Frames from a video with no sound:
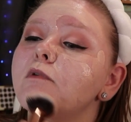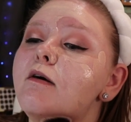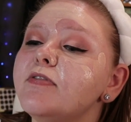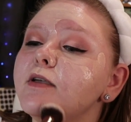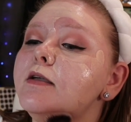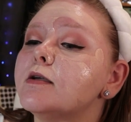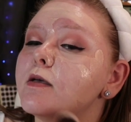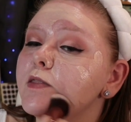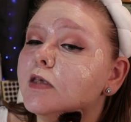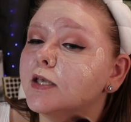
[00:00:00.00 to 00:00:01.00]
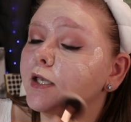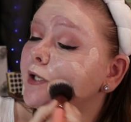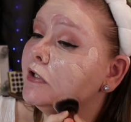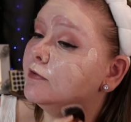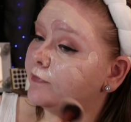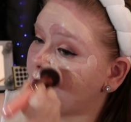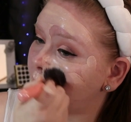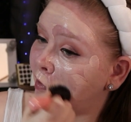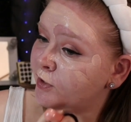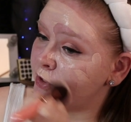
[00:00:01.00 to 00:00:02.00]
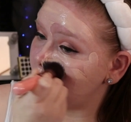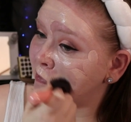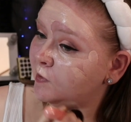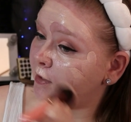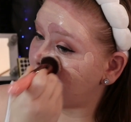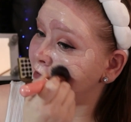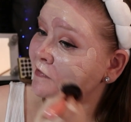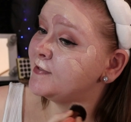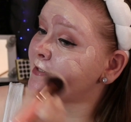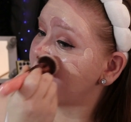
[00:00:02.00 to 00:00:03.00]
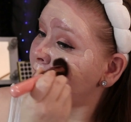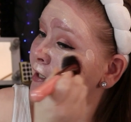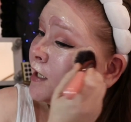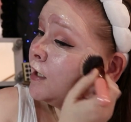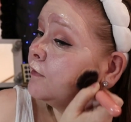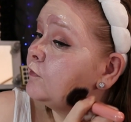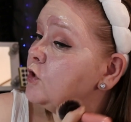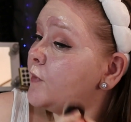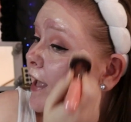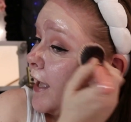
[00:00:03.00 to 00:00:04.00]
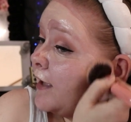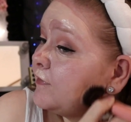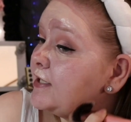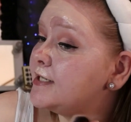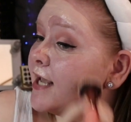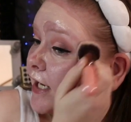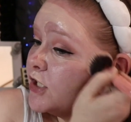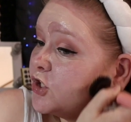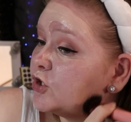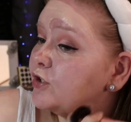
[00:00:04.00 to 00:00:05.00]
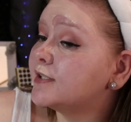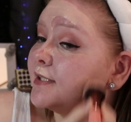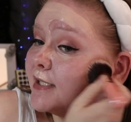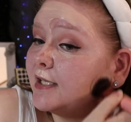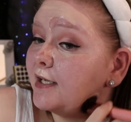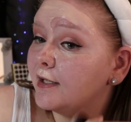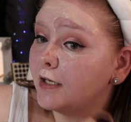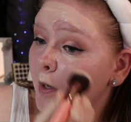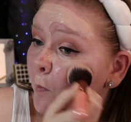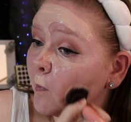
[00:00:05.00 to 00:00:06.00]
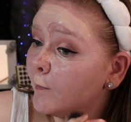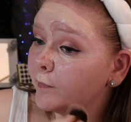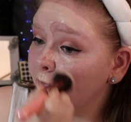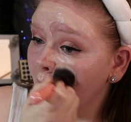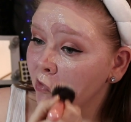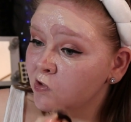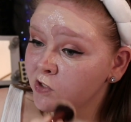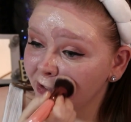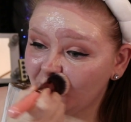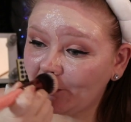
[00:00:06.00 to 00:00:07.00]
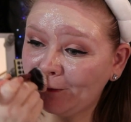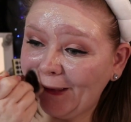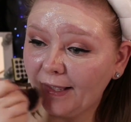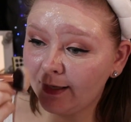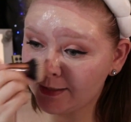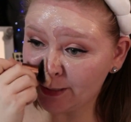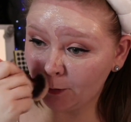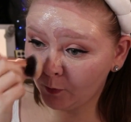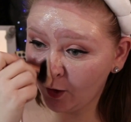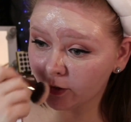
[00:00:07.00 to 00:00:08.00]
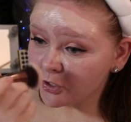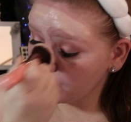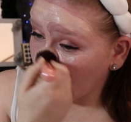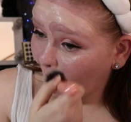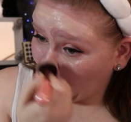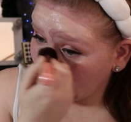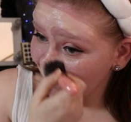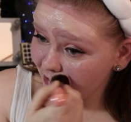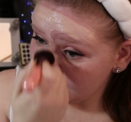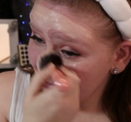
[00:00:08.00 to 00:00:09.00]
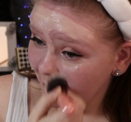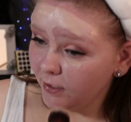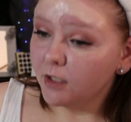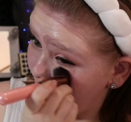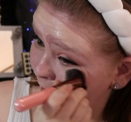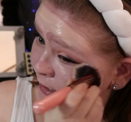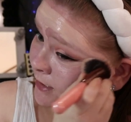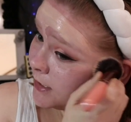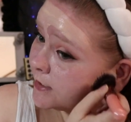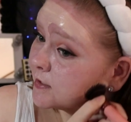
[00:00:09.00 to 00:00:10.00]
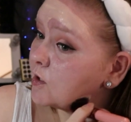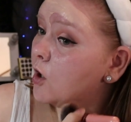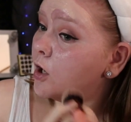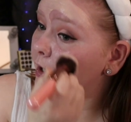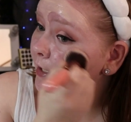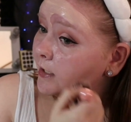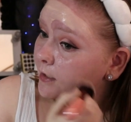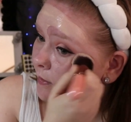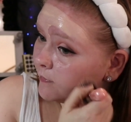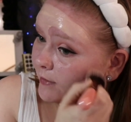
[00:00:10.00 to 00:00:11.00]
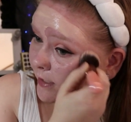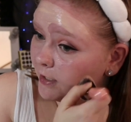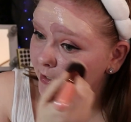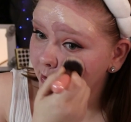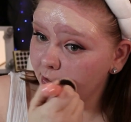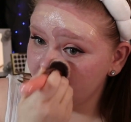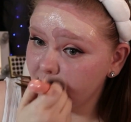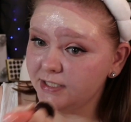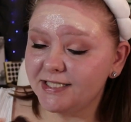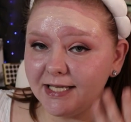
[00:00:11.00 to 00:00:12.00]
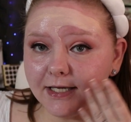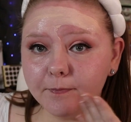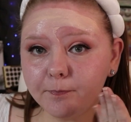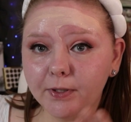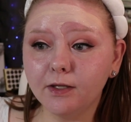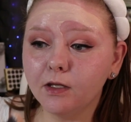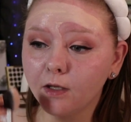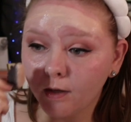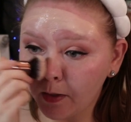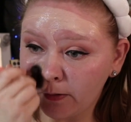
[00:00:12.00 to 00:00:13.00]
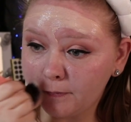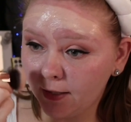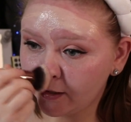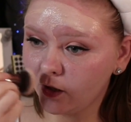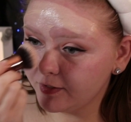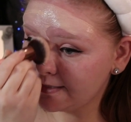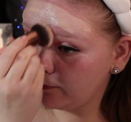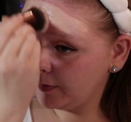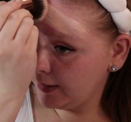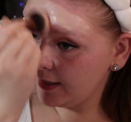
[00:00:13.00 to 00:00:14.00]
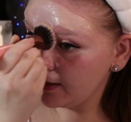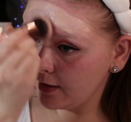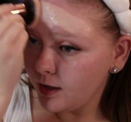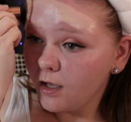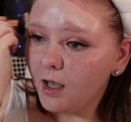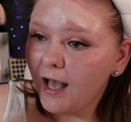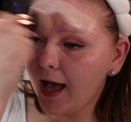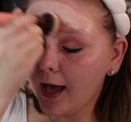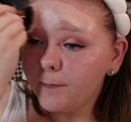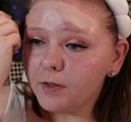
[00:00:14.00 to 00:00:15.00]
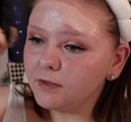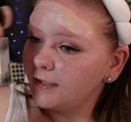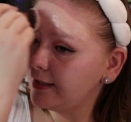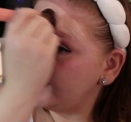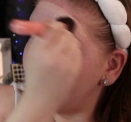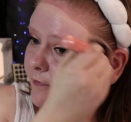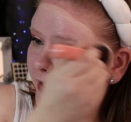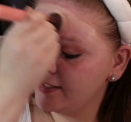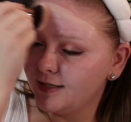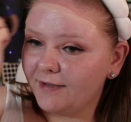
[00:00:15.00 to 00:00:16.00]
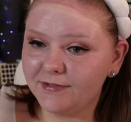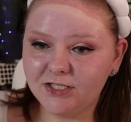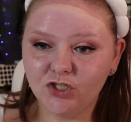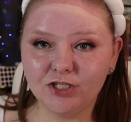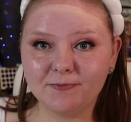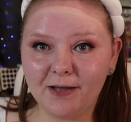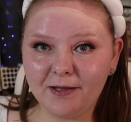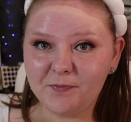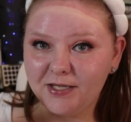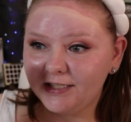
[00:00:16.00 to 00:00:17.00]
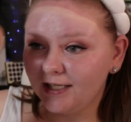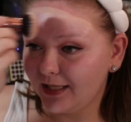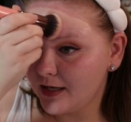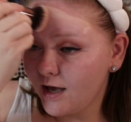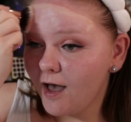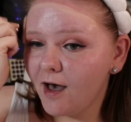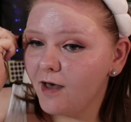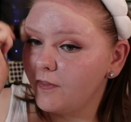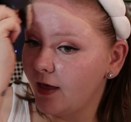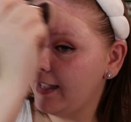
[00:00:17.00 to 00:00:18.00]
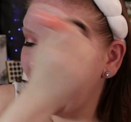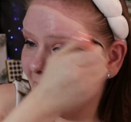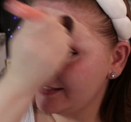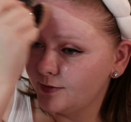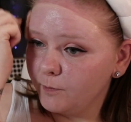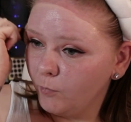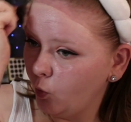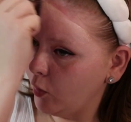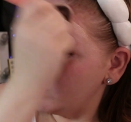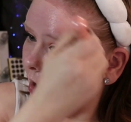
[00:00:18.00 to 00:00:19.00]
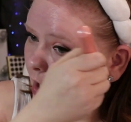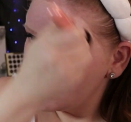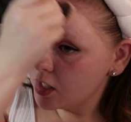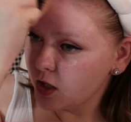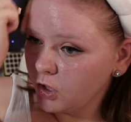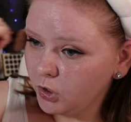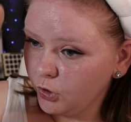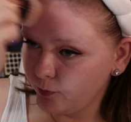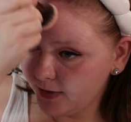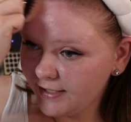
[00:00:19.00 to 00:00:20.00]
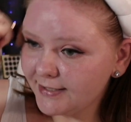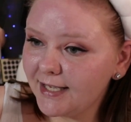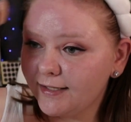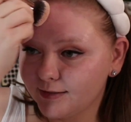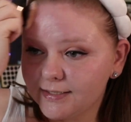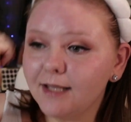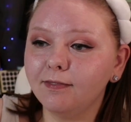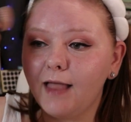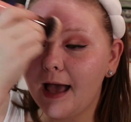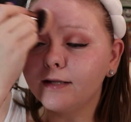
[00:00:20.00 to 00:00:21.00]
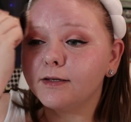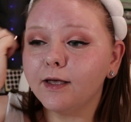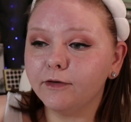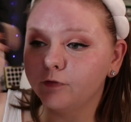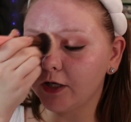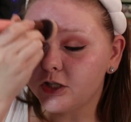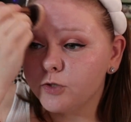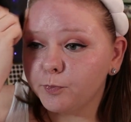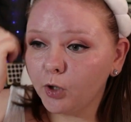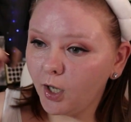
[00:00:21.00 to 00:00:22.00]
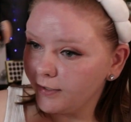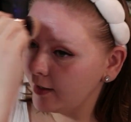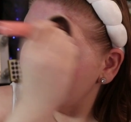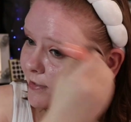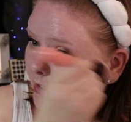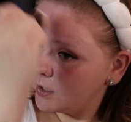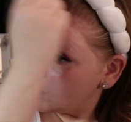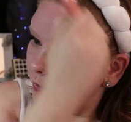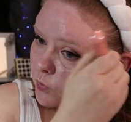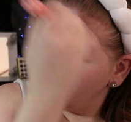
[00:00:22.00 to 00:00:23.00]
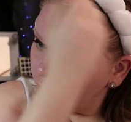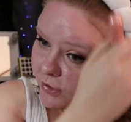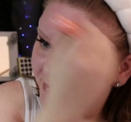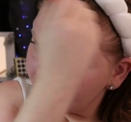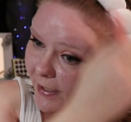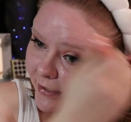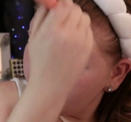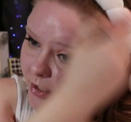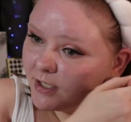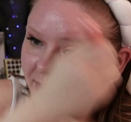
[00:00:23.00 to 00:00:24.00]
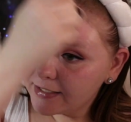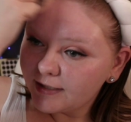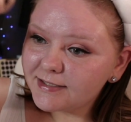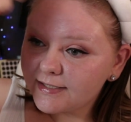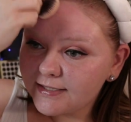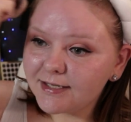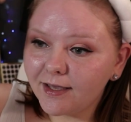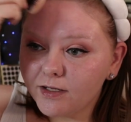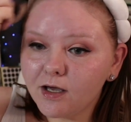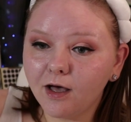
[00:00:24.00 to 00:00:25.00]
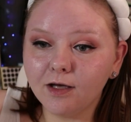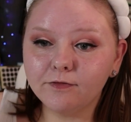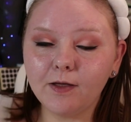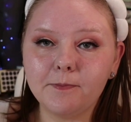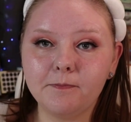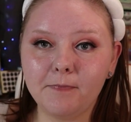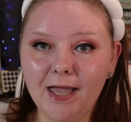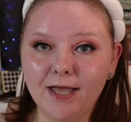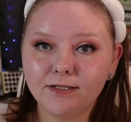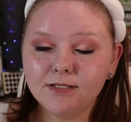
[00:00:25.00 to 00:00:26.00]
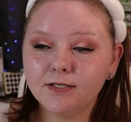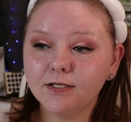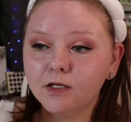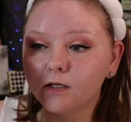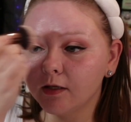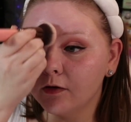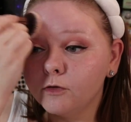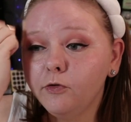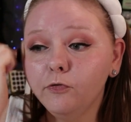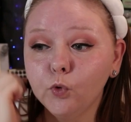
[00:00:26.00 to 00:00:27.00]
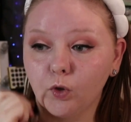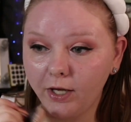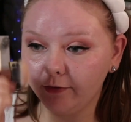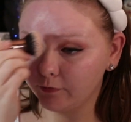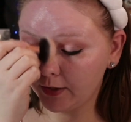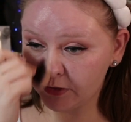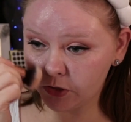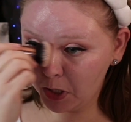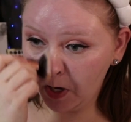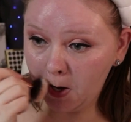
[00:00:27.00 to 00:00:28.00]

I think the key to foundation is if you have textured skin, such as large pores, acne scarring that is deep, that cause pitting, I believe, now this is just my opinion, uh, that more luminous and light coverage products looks better instead of matte full coverage.